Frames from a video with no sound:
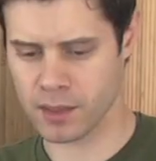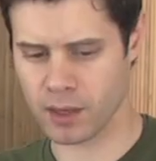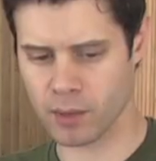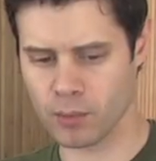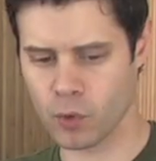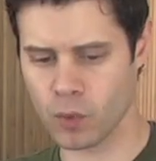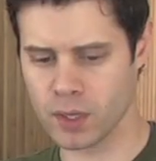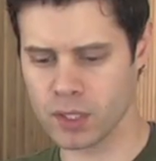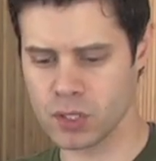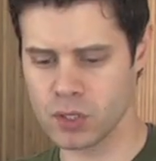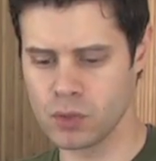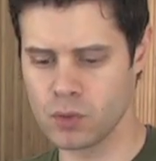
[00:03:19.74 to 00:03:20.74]
I think I'm going
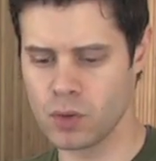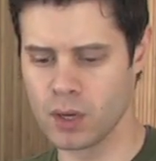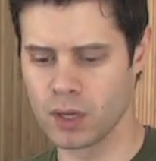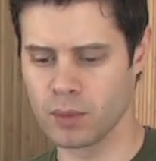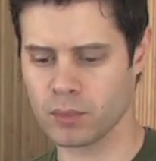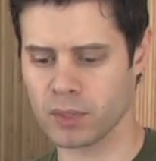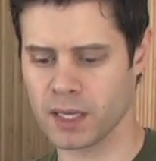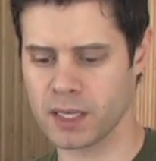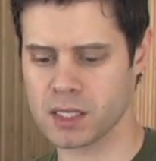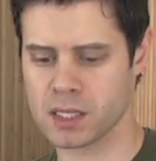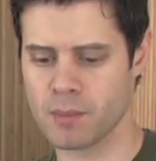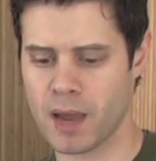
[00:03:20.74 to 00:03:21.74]
to
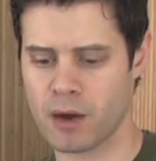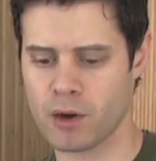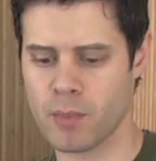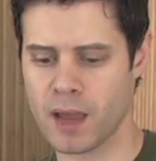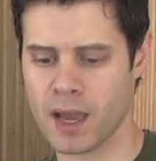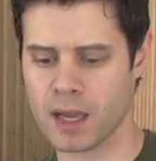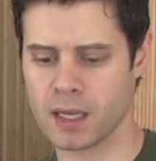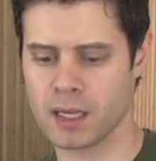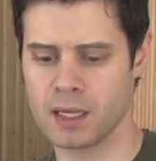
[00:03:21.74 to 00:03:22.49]
place the battery pack